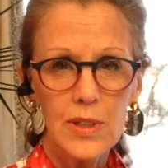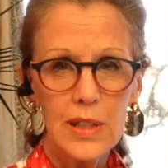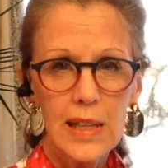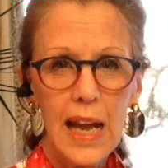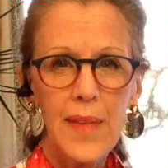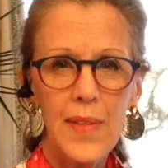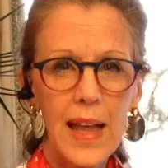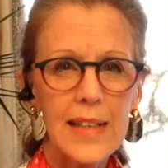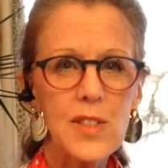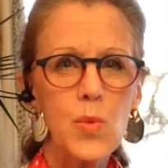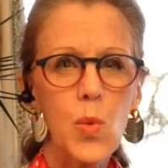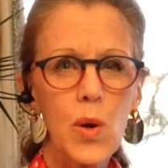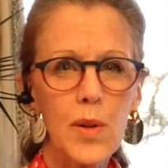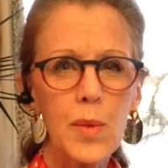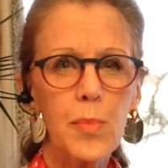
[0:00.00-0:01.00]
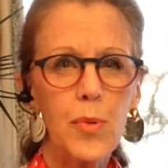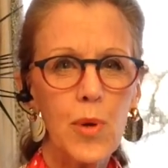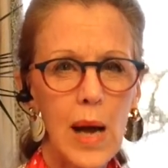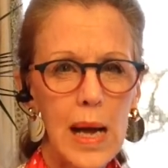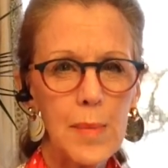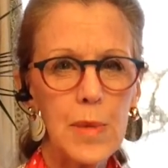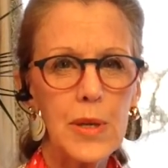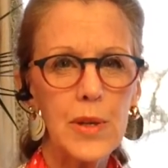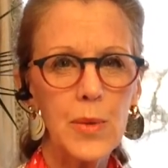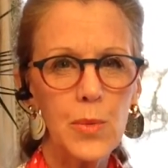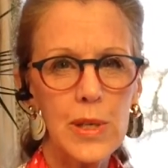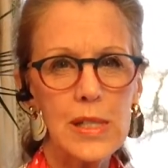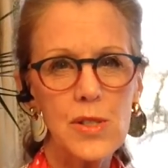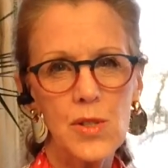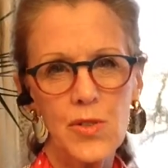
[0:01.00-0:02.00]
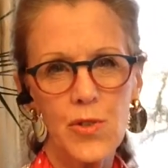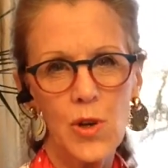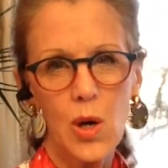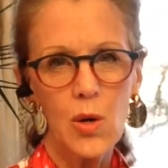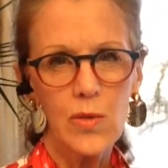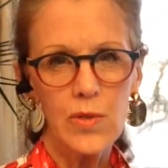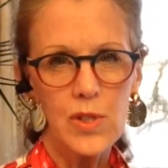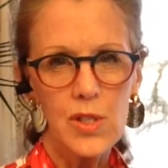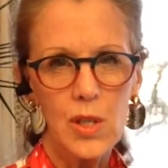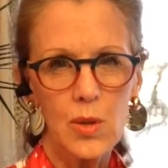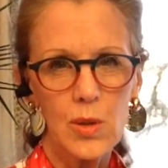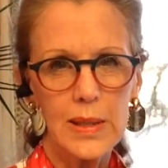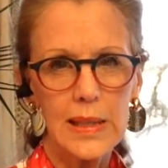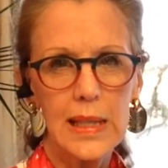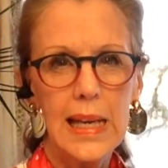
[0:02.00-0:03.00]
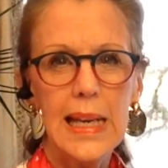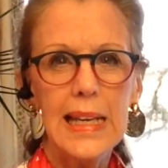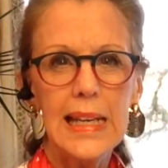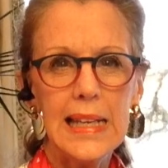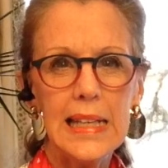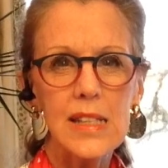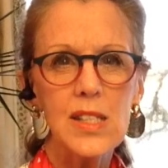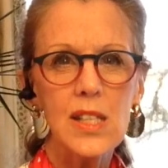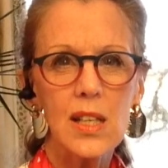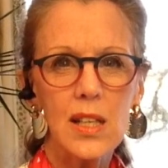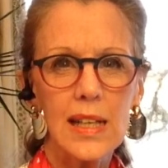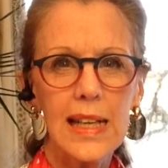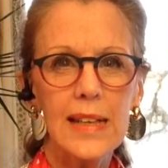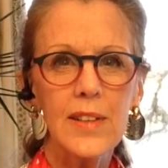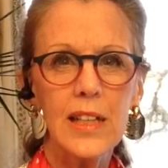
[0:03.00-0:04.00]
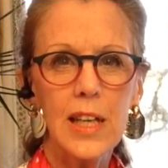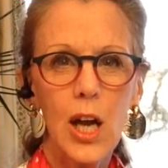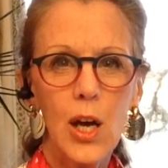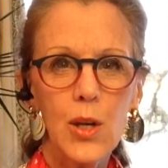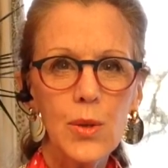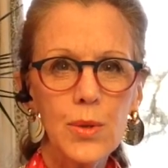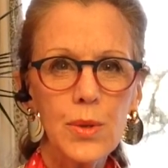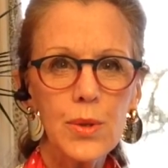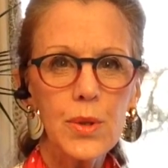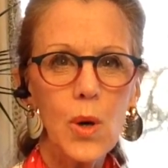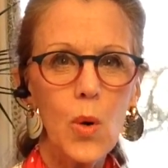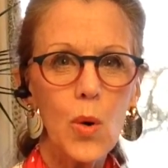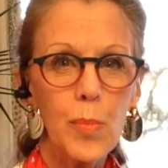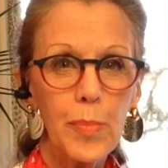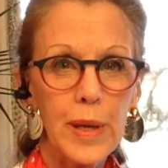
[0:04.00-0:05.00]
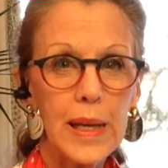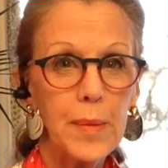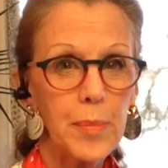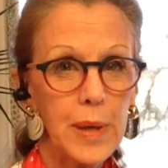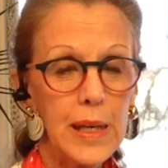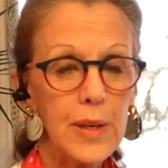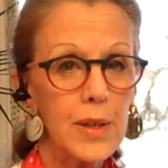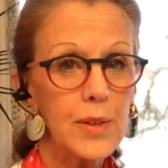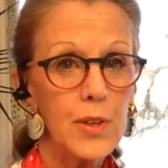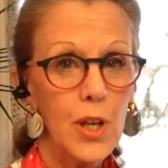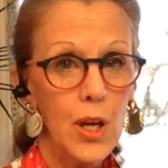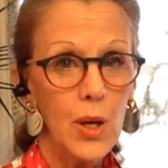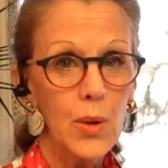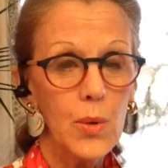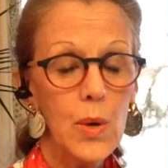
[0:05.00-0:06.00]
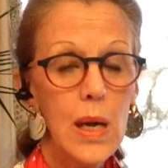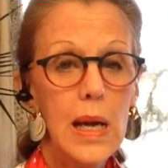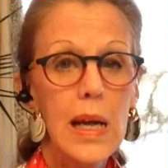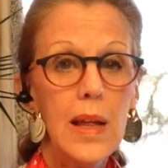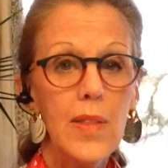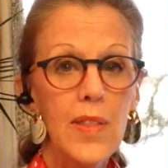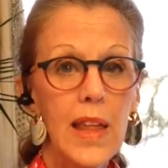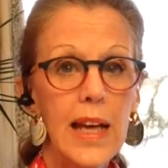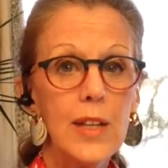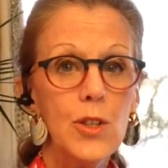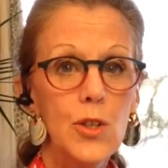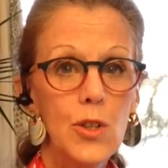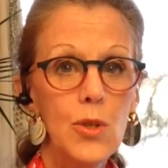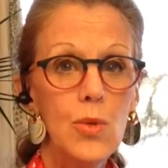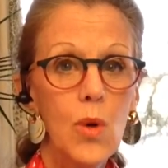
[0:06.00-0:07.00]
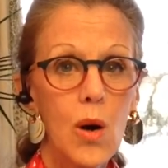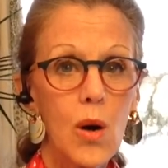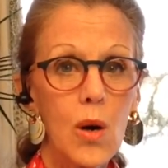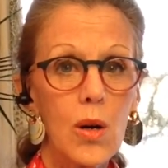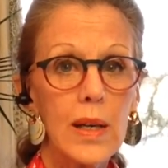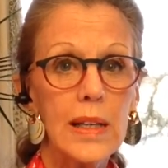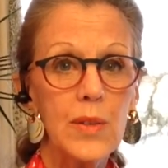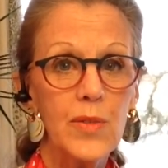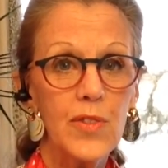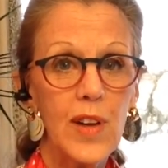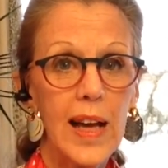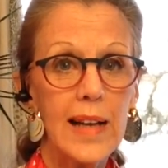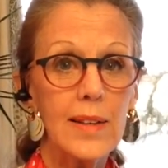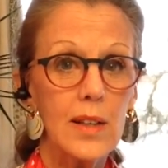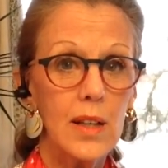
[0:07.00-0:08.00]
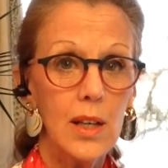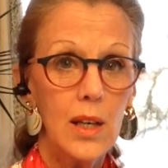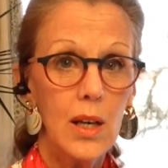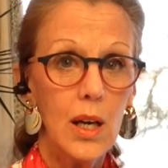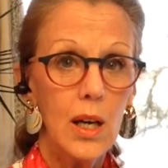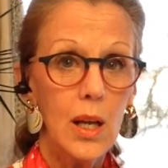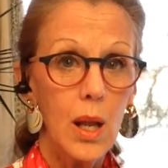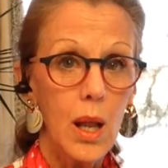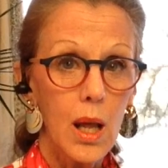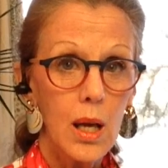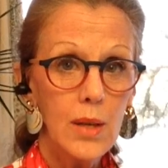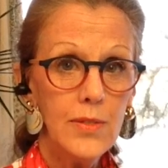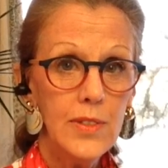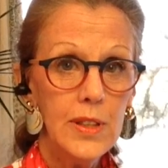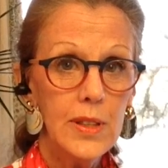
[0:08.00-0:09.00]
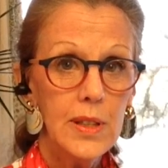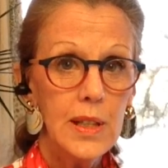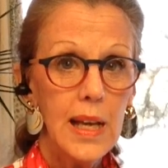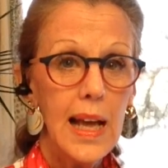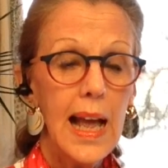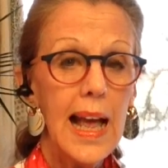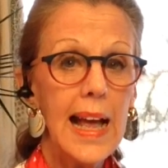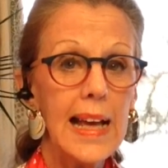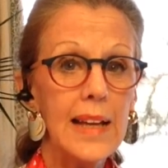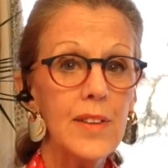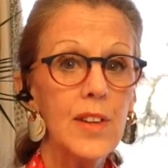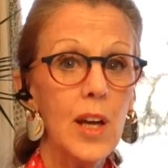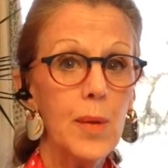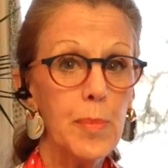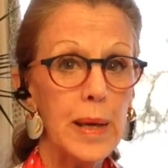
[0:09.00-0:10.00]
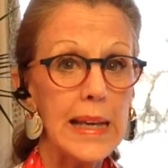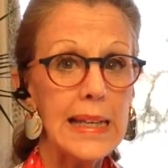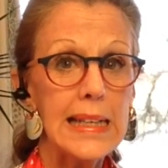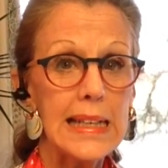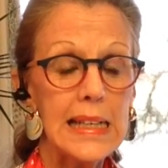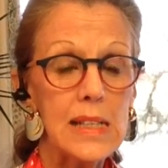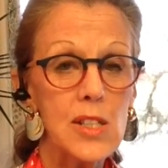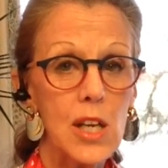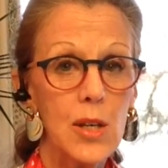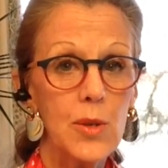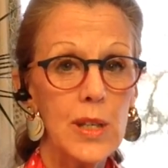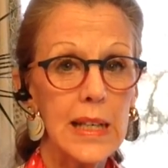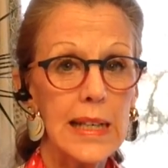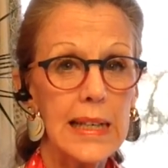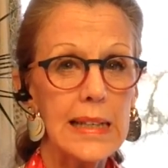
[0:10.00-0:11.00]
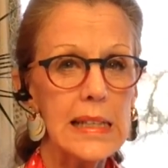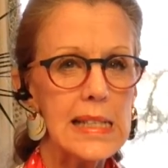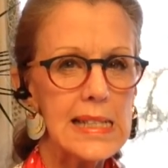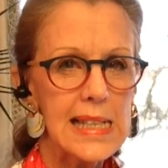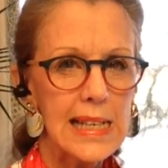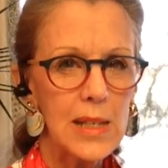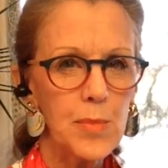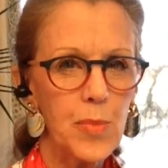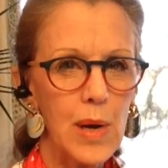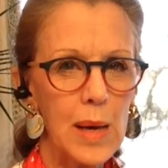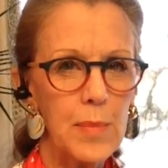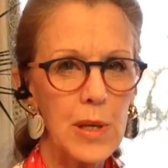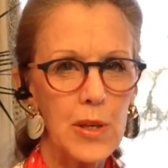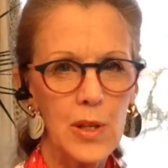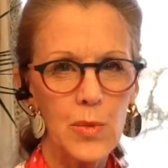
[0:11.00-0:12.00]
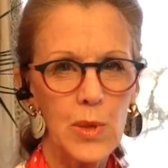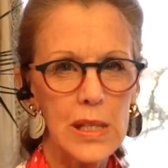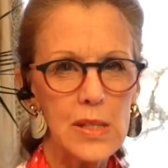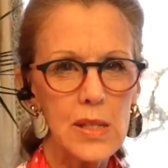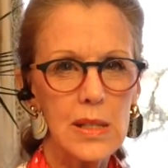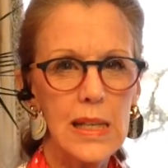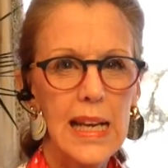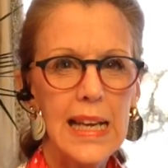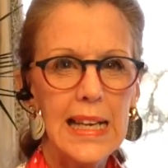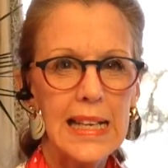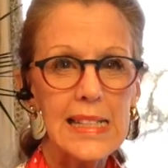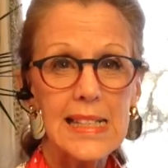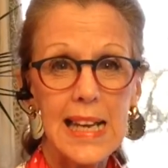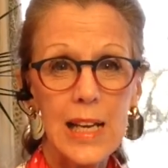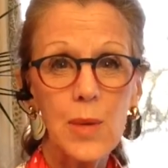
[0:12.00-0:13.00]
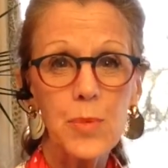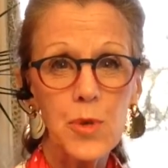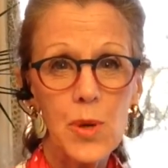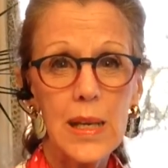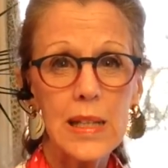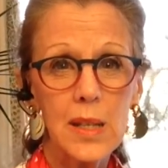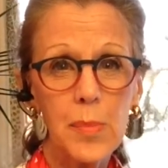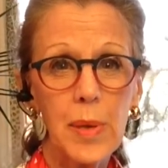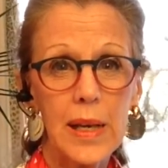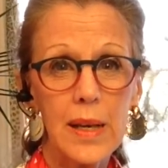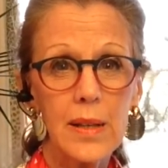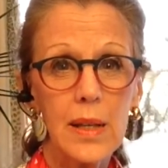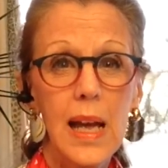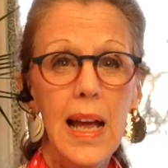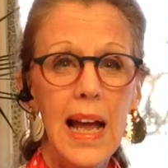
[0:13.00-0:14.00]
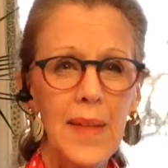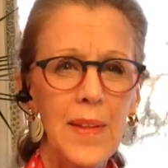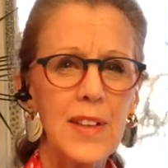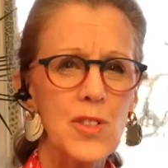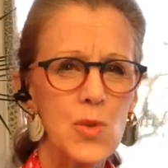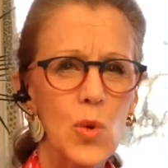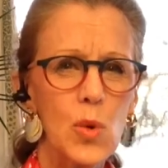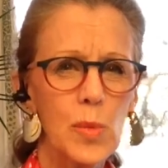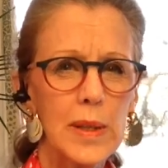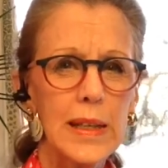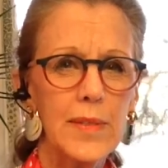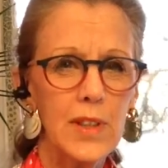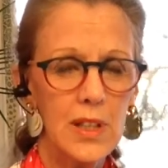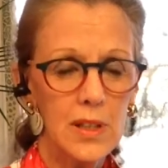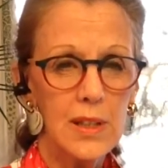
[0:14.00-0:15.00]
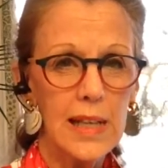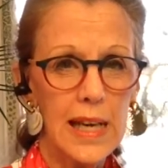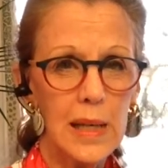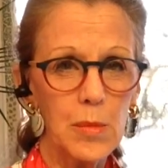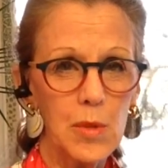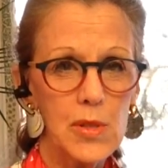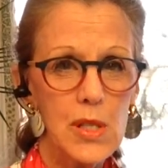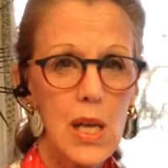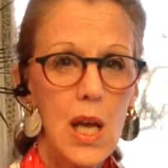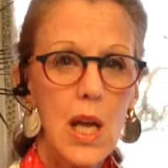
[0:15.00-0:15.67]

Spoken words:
And that's one of the primary reasons for oversoling, is to let the owner or pet parent know that you are in fact loved and the pet is okay. The second primary reason is to help train the pet, and that's normally in the young animals.